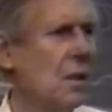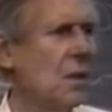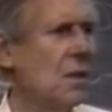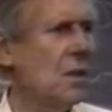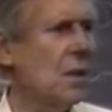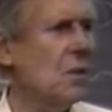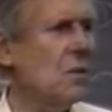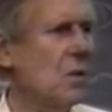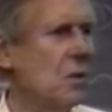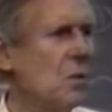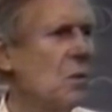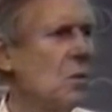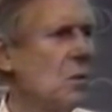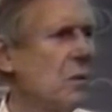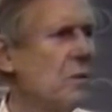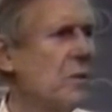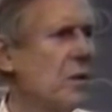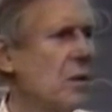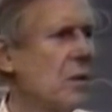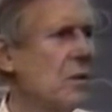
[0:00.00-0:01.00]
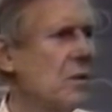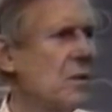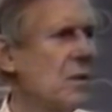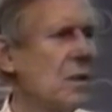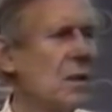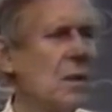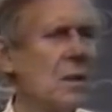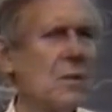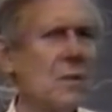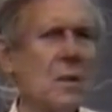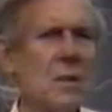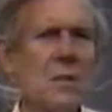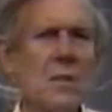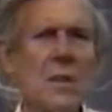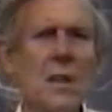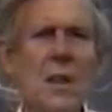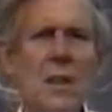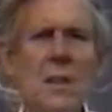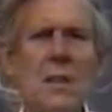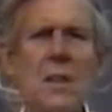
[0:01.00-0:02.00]
that the universe is a
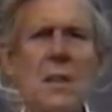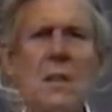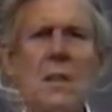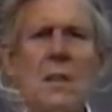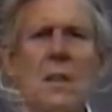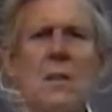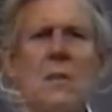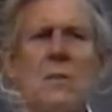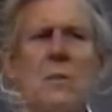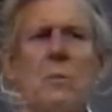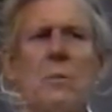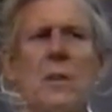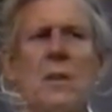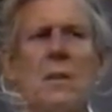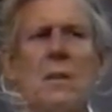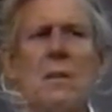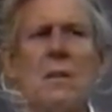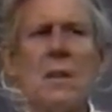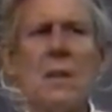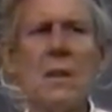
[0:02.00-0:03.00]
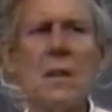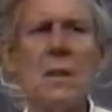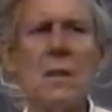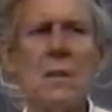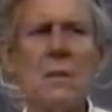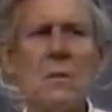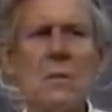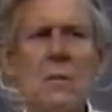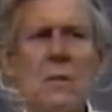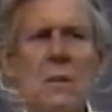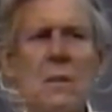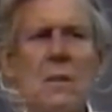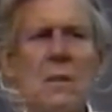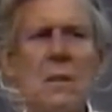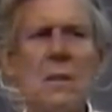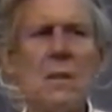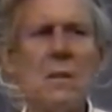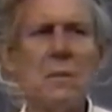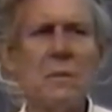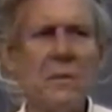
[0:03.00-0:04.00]
psychic as well as
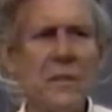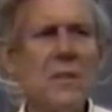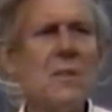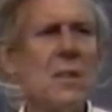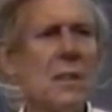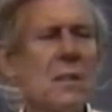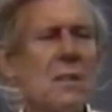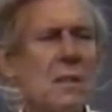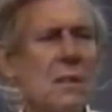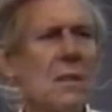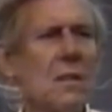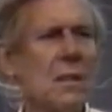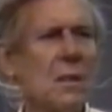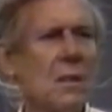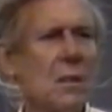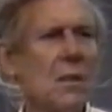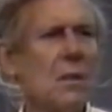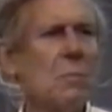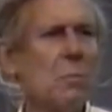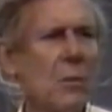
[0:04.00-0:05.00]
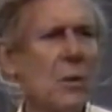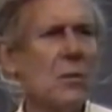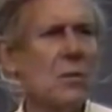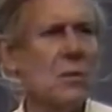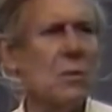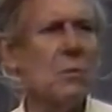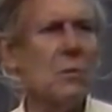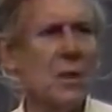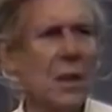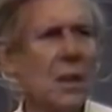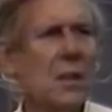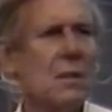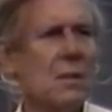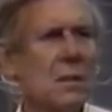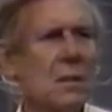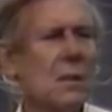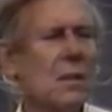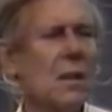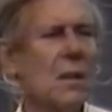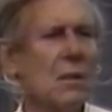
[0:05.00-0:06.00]
a physically emergent
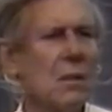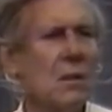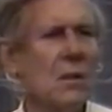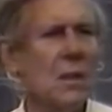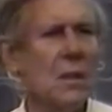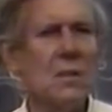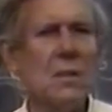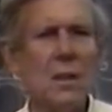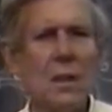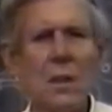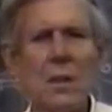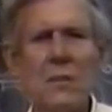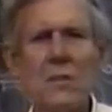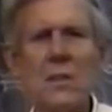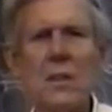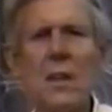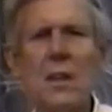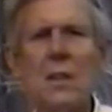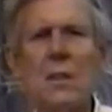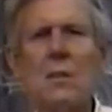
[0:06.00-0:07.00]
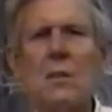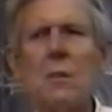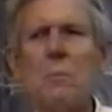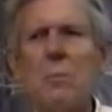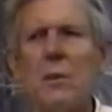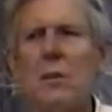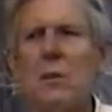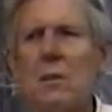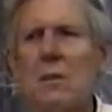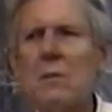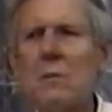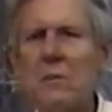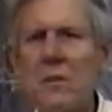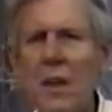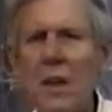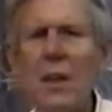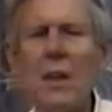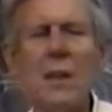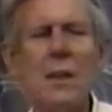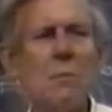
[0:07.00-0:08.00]
reality. Now, it has taken a period of
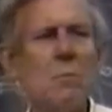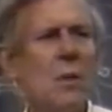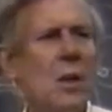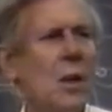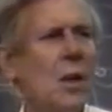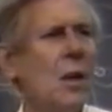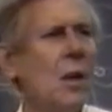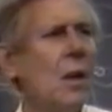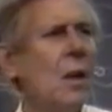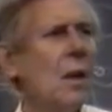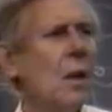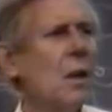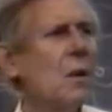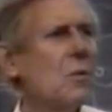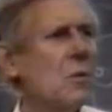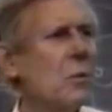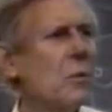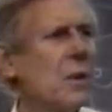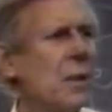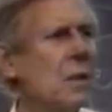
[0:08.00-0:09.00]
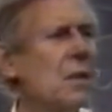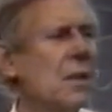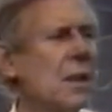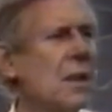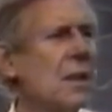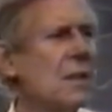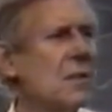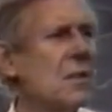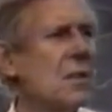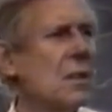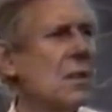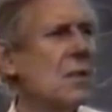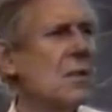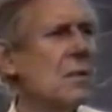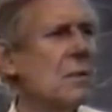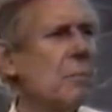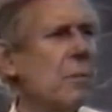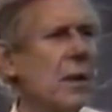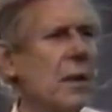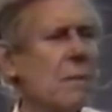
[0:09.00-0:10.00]
time to realize
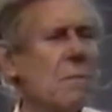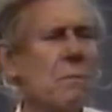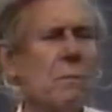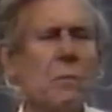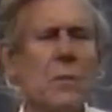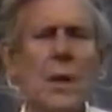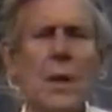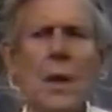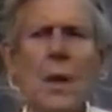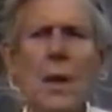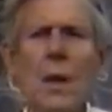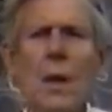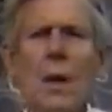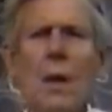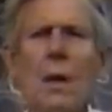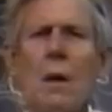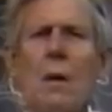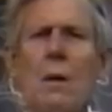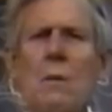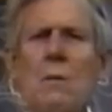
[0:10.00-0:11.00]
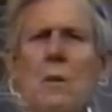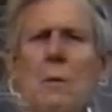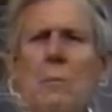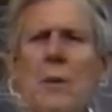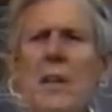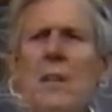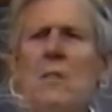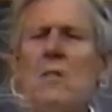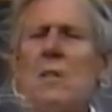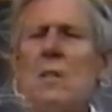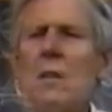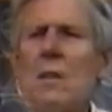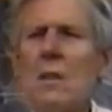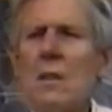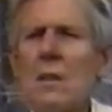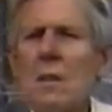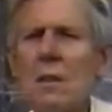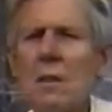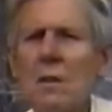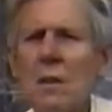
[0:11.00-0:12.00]
this, but the basic
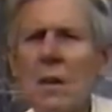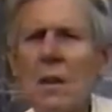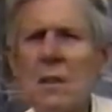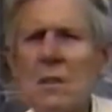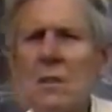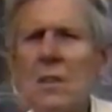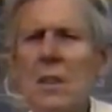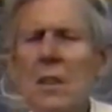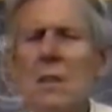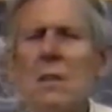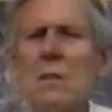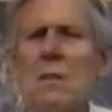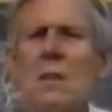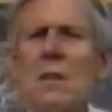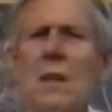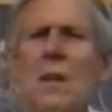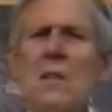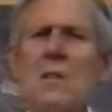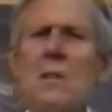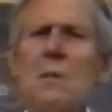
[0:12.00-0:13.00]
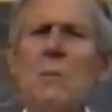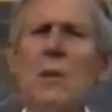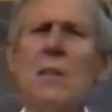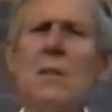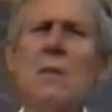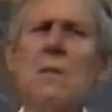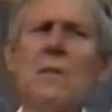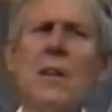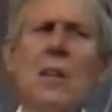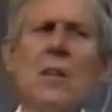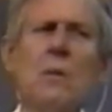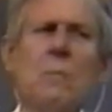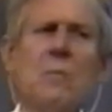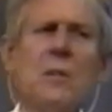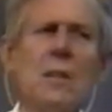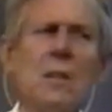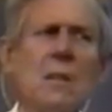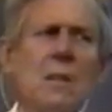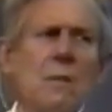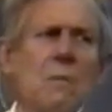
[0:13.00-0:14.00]
idea that has to be developed
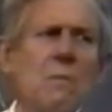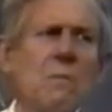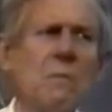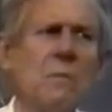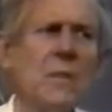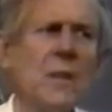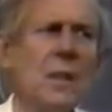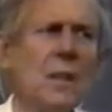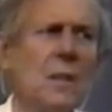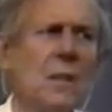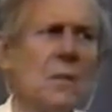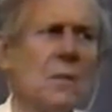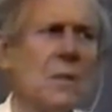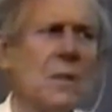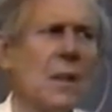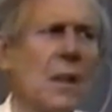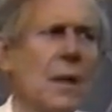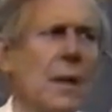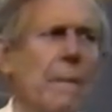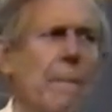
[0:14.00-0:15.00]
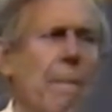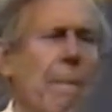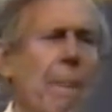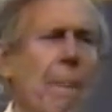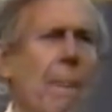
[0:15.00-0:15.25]
here is that